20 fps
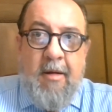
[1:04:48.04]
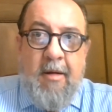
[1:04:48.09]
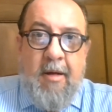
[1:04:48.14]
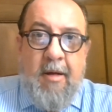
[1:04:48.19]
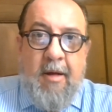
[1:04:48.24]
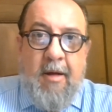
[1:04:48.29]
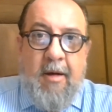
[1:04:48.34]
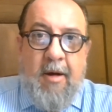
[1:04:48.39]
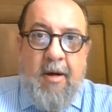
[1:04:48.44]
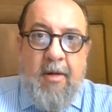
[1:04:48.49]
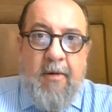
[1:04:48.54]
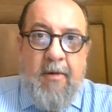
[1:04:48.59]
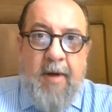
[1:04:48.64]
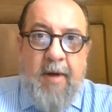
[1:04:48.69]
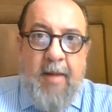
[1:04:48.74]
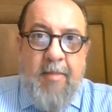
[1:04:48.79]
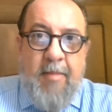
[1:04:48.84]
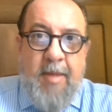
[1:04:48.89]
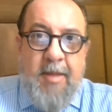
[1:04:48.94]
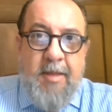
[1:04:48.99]
Other
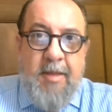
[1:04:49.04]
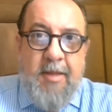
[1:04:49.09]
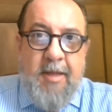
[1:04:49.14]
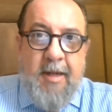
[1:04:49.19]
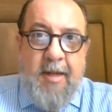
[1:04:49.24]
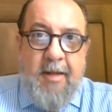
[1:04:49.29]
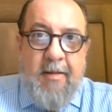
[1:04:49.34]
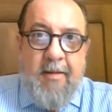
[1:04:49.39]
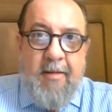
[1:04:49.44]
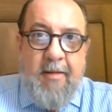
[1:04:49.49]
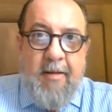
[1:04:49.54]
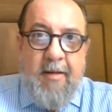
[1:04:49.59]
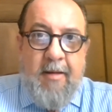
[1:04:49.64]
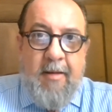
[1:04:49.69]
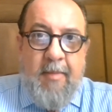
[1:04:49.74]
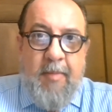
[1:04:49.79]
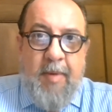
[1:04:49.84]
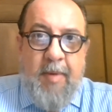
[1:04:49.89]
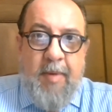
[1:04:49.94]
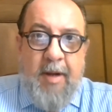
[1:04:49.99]
elements that
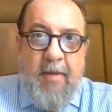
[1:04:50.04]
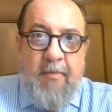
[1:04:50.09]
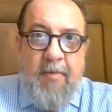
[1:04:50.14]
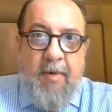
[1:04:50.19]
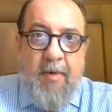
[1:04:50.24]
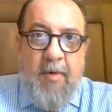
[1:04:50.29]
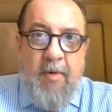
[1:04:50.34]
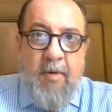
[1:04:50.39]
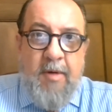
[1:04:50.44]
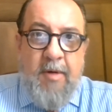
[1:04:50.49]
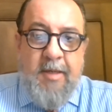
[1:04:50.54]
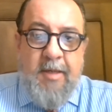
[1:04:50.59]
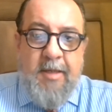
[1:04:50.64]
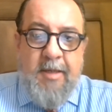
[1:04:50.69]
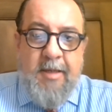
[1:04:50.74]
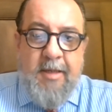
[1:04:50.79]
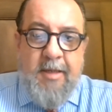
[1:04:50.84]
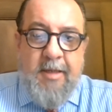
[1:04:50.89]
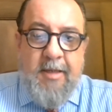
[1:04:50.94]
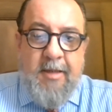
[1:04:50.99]
play a role
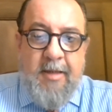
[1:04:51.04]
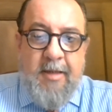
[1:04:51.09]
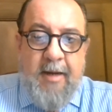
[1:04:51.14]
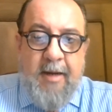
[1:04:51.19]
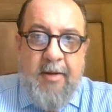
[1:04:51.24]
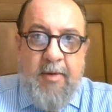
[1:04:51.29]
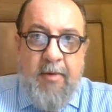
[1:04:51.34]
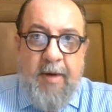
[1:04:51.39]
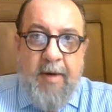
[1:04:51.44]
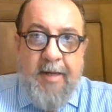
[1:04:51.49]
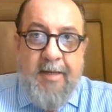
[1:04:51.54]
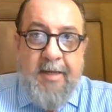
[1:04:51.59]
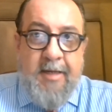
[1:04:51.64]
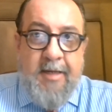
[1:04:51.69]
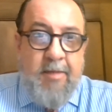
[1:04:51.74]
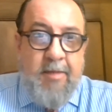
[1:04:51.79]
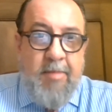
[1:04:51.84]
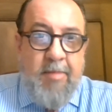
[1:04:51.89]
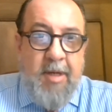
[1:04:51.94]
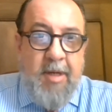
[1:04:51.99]
is your
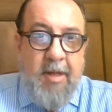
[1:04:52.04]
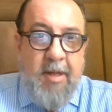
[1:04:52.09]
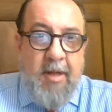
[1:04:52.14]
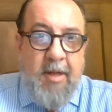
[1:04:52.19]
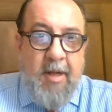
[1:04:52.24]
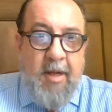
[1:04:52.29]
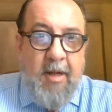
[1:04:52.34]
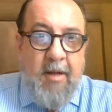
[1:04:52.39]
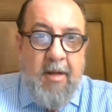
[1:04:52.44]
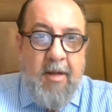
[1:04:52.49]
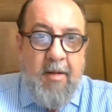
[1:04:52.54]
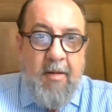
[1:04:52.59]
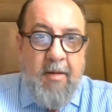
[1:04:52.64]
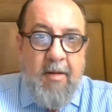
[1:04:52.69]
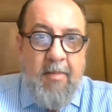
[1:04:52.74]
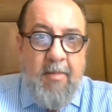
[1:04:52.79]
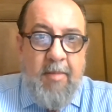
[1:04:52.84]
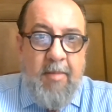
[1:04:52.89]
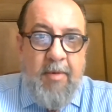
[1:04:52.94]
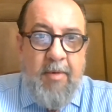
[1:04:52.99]
accessibility,
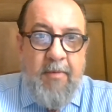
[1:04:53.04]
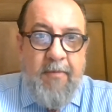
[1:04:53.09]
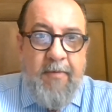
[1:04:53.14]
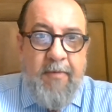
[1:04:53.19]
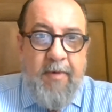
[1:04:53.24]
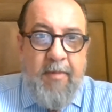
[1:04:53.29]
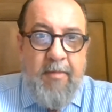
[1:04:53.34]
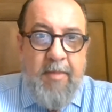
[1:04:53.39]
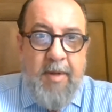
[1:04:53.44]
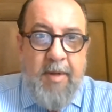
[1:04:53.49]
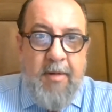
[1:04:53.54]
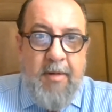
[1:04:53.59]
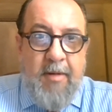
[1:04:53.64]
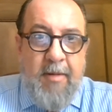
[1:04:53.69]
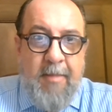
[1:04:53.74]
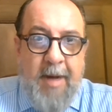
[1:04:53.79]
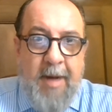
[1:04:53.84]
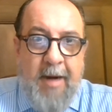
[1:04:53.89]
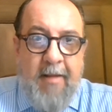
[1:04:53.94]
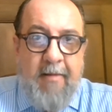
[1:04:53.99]
both from
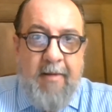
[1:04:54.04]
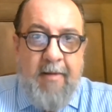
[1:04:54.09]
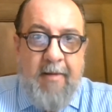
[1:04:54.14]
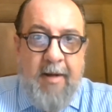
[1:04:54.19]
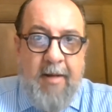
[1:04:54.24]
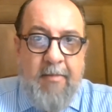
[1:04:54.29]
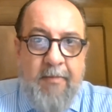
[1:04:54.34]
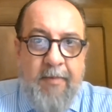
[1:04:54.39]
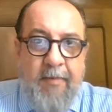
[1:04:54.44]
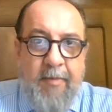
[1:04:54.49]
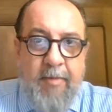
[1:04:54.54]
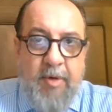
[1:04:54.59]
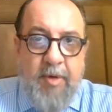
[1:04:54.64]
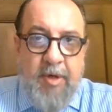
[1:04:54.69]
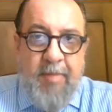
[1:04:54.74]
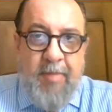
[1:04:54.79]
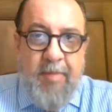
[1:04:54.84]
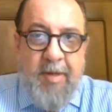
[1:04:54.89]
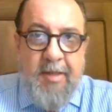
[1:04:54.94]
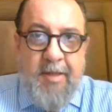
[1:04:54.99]
the maritime, from the
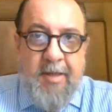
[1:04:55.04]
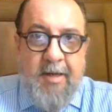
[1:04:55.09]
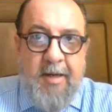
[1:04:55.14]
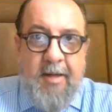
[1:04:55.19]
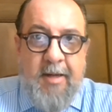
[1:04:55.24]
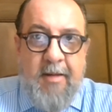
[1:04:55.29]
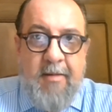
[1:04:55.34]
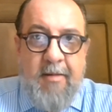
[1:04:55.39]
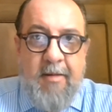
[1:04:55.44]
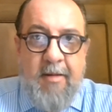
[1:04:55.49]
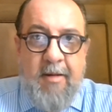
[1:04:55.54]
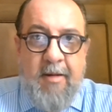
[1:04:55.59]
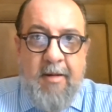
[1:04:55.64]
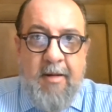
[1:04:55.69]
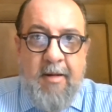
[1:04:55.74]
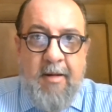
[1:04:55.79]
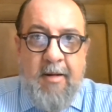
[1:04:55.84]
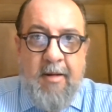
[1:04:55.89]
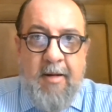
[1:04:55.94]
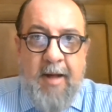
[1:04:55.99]
shipping side,
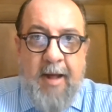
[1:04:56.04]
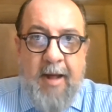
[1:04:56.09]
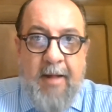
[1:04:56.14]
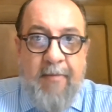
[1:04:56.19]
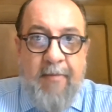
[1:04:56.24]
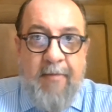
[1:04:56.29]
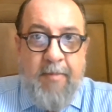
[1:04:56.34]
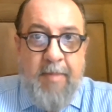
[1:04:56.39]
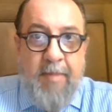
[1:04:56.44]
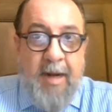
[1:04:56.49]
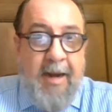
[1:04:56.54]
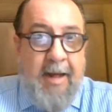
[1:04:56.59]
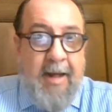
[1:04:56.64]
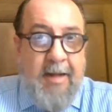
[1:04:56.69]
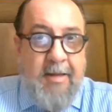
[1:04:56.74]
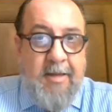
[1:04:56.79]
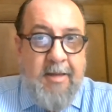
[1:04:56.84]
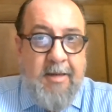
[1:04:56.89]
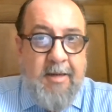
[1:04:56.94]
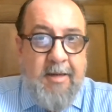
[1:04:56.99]
and from the
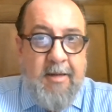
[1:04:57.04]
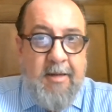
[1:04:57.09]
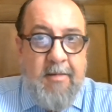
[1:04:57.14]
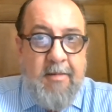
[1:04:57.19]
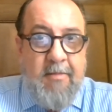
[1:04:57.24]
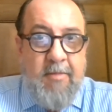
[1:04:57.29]
land side.